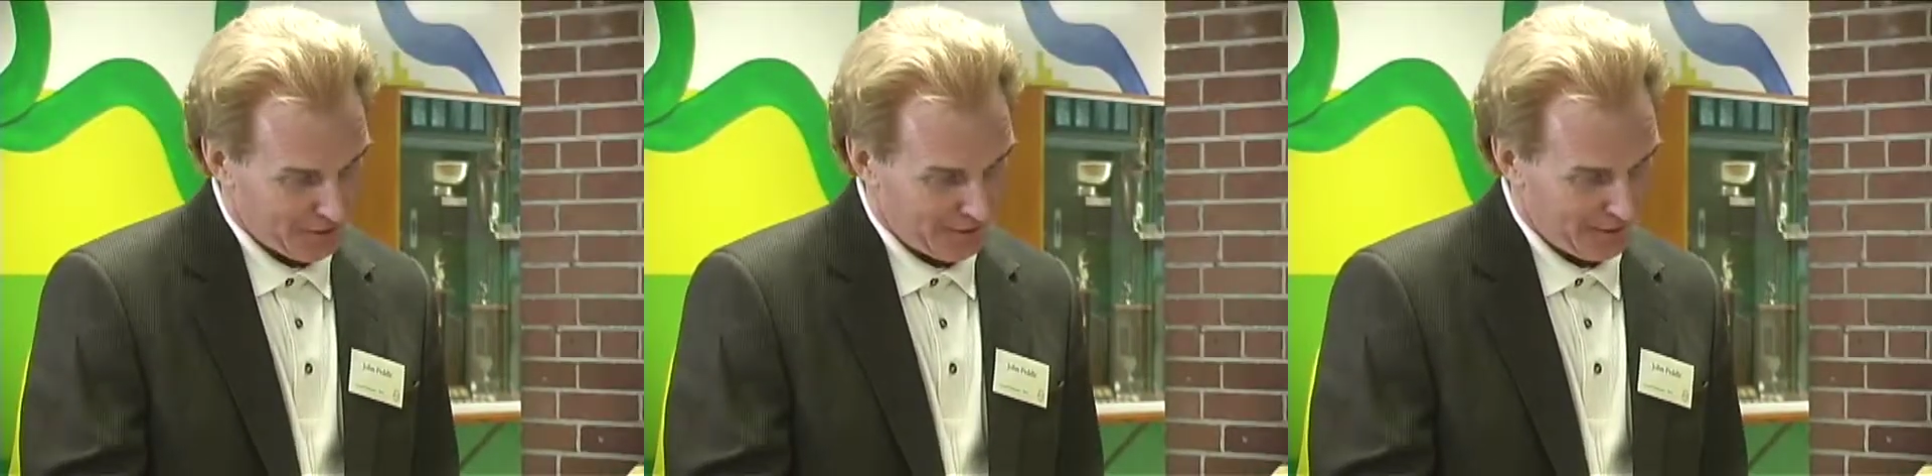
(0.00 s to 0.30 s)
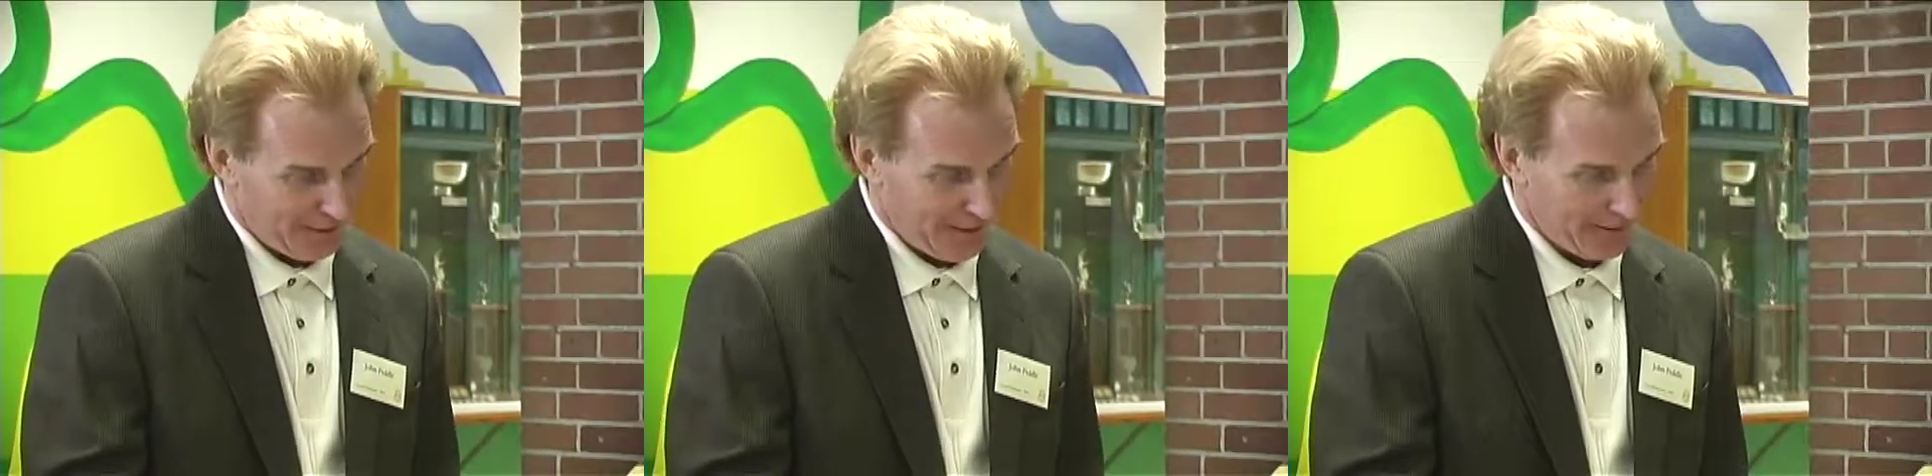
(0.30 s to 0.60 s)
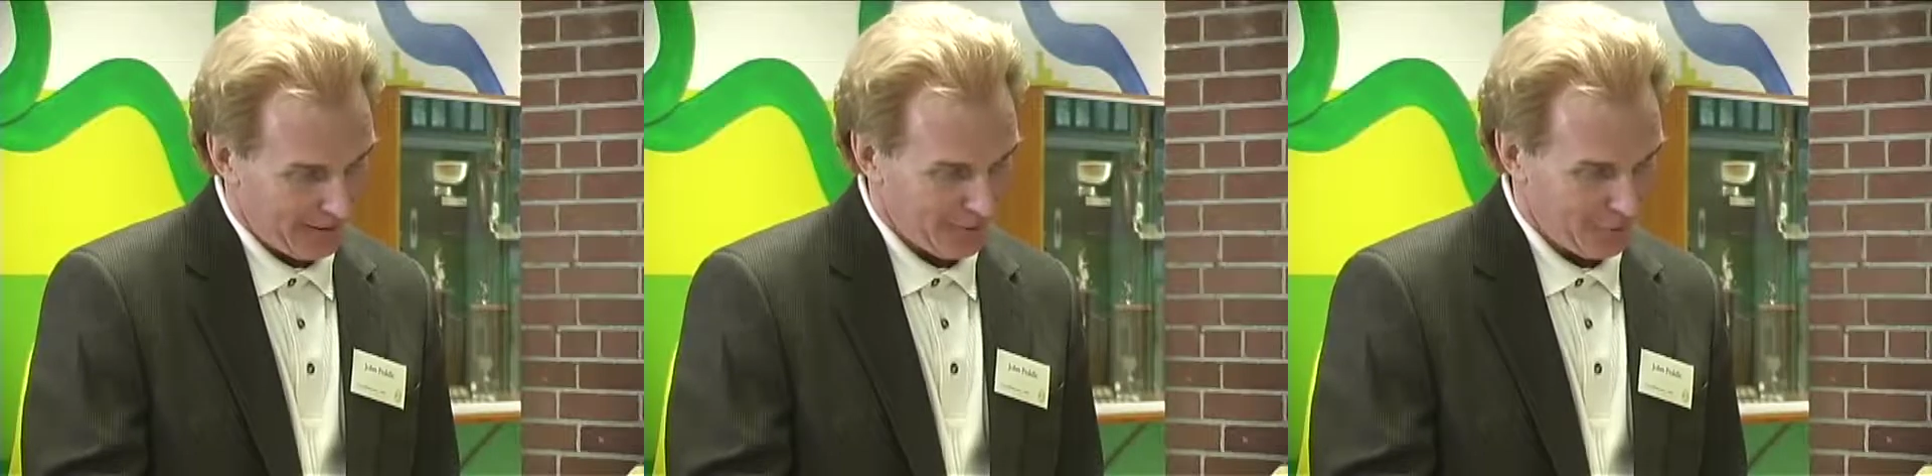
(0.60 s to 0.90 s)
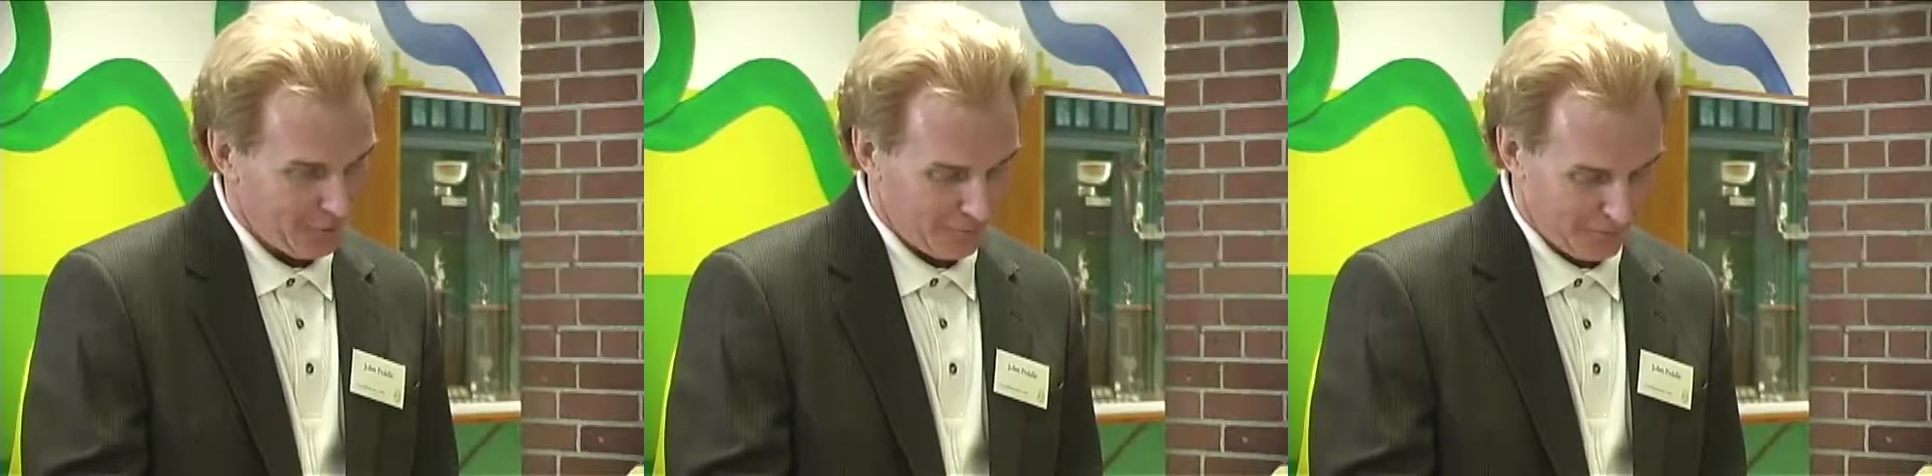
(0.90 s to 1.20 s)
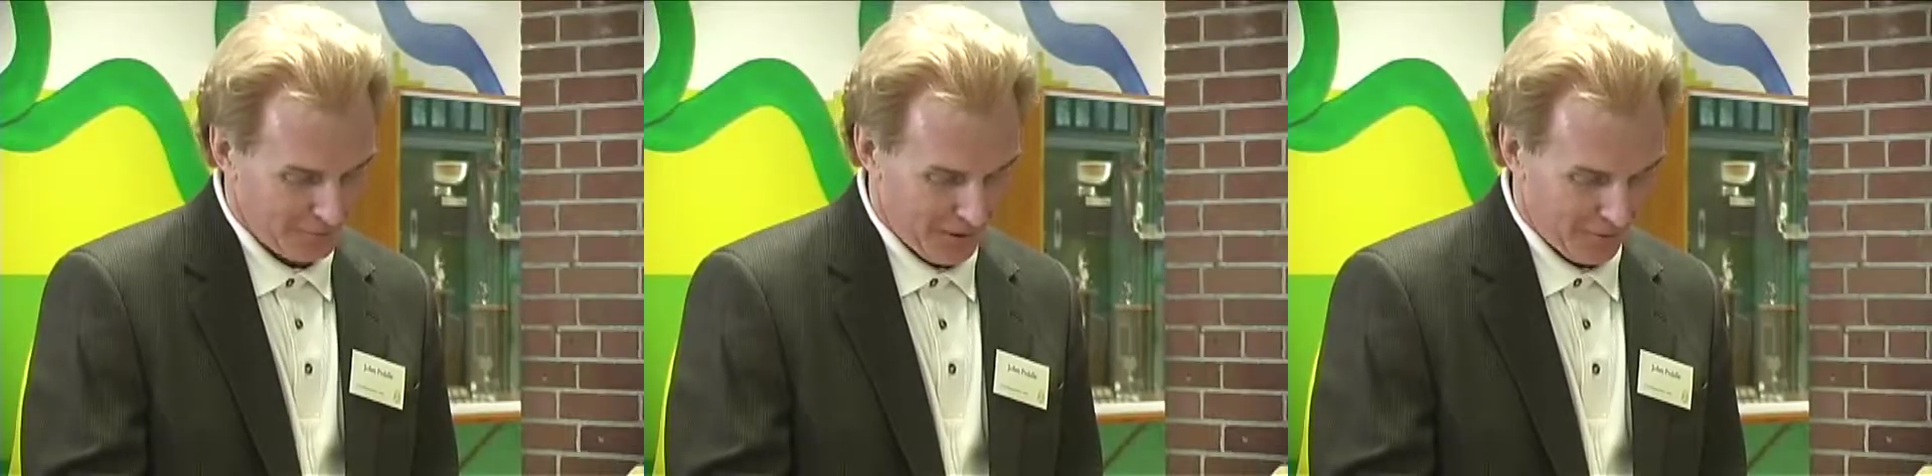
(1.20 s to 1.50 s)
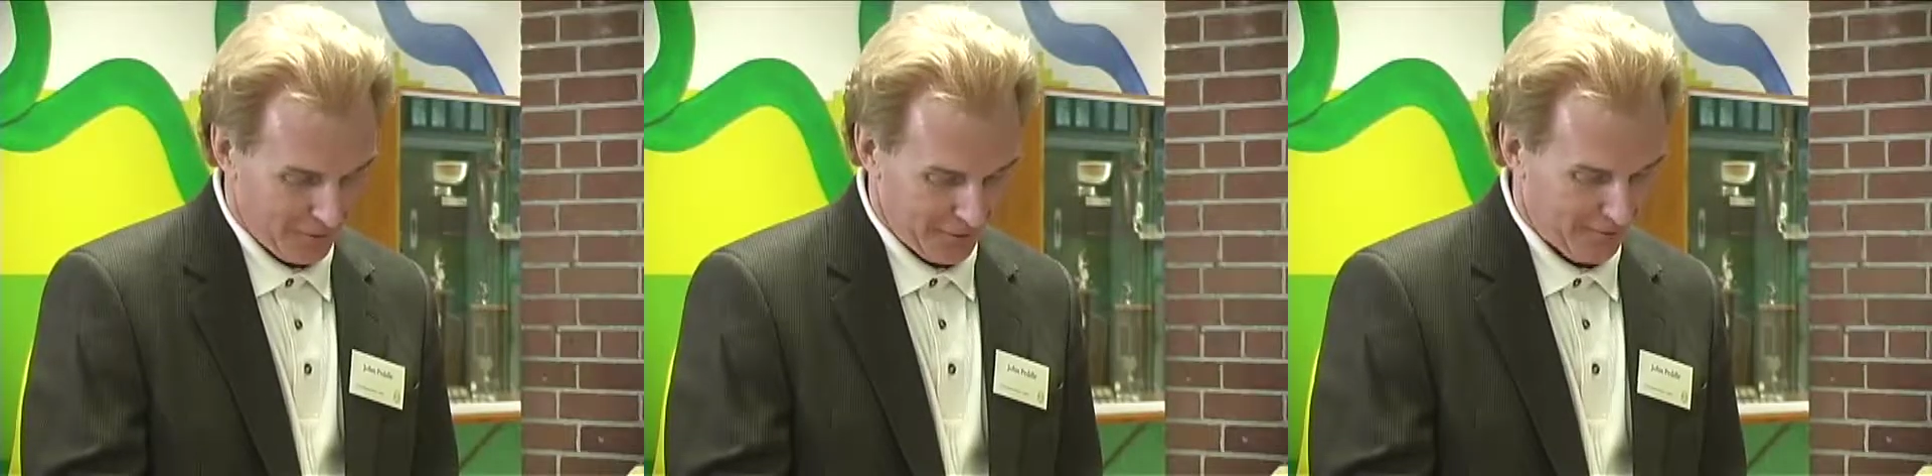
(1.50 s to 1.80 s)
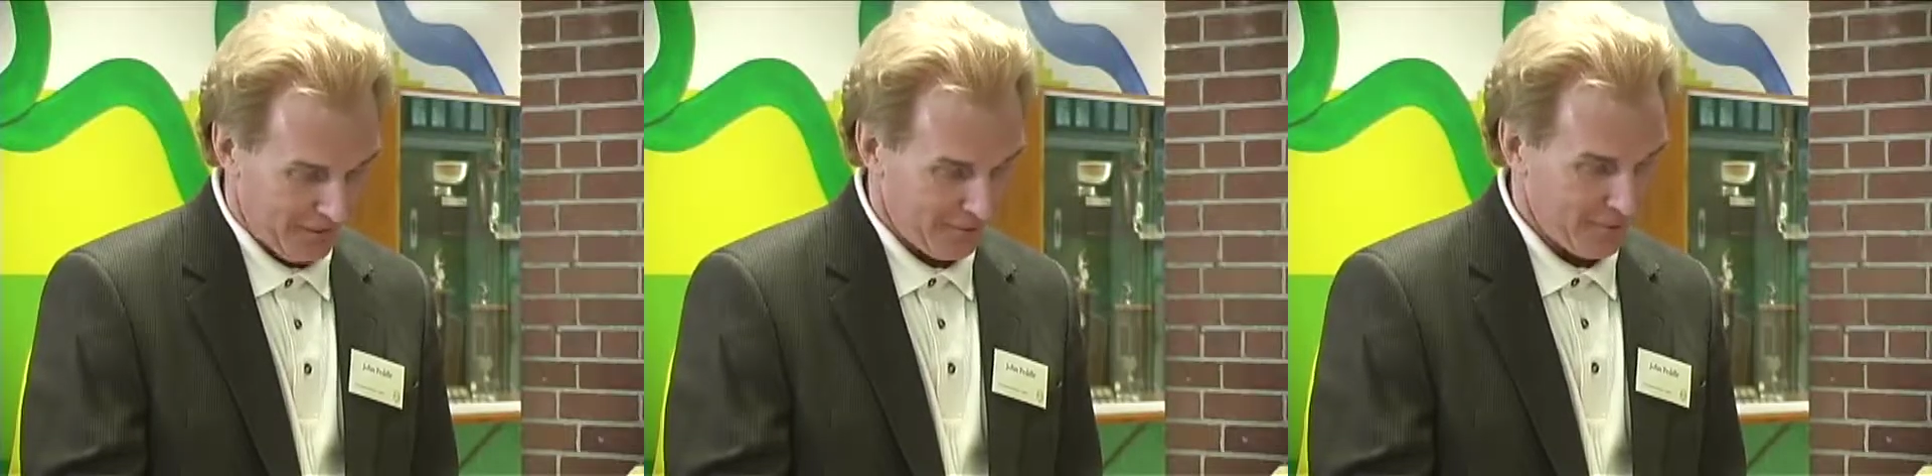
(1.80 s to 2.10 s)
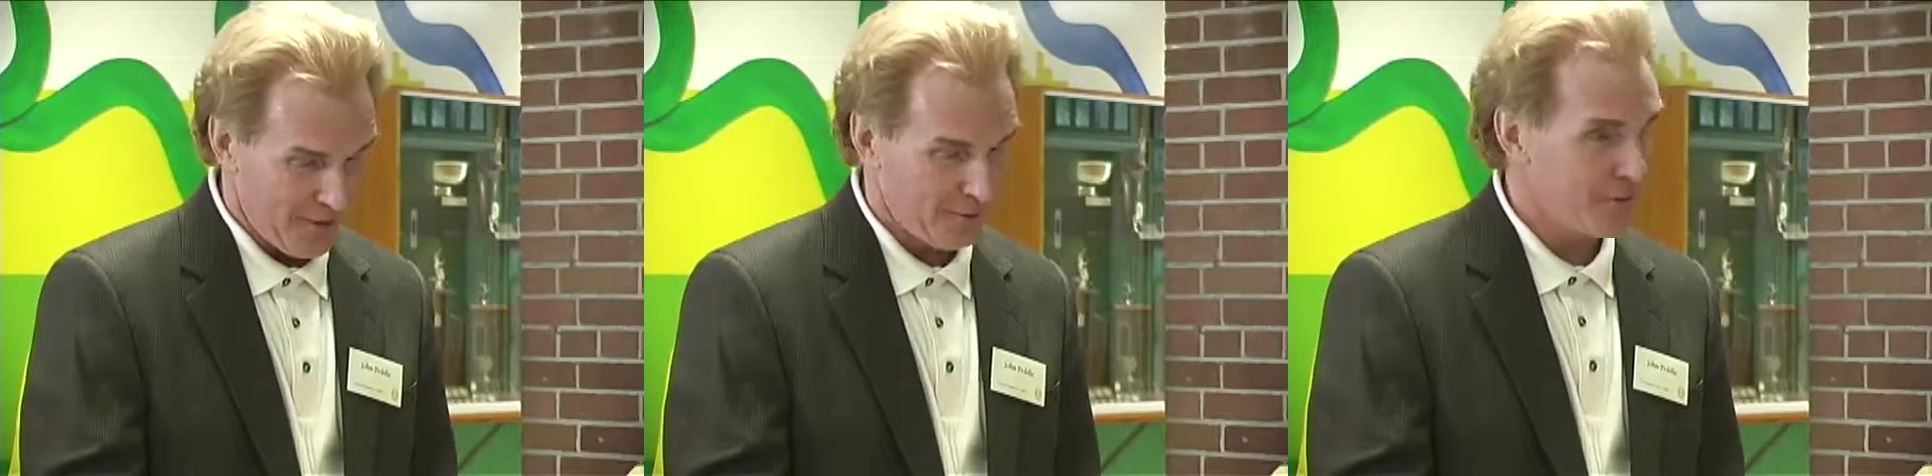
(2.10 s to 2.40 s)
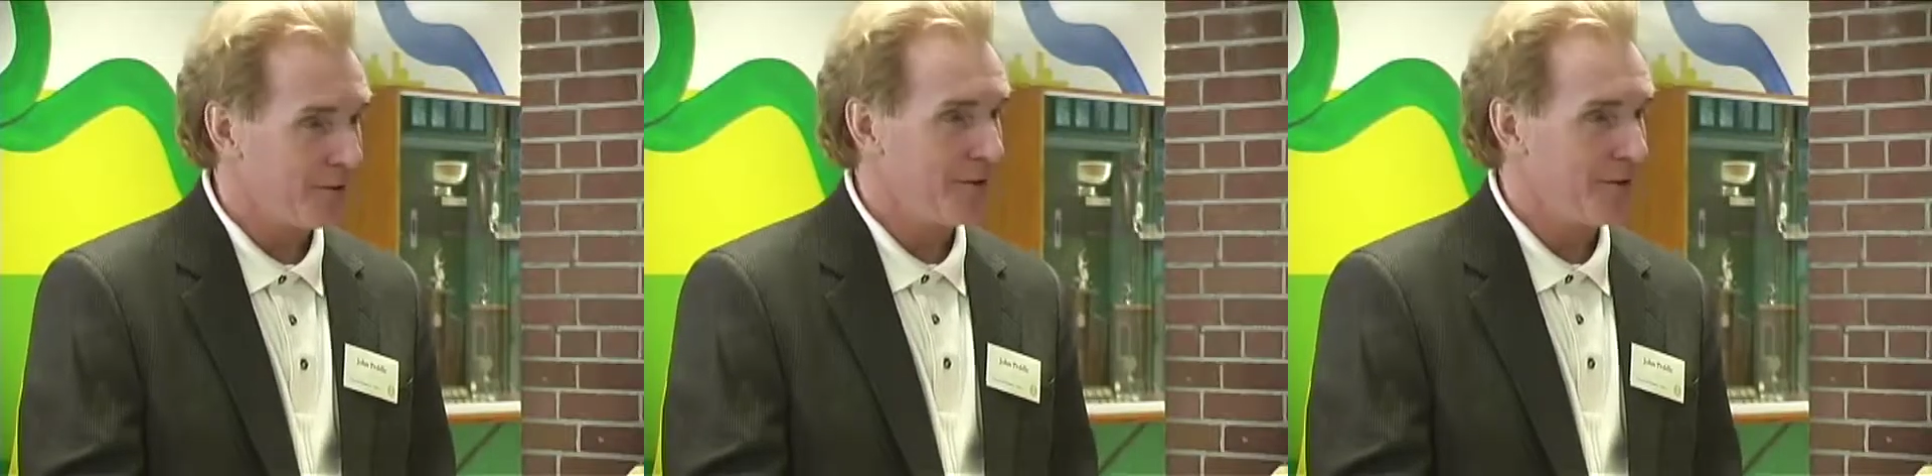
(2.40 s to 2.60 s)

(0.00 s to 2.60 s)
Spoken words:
I know several of the family members,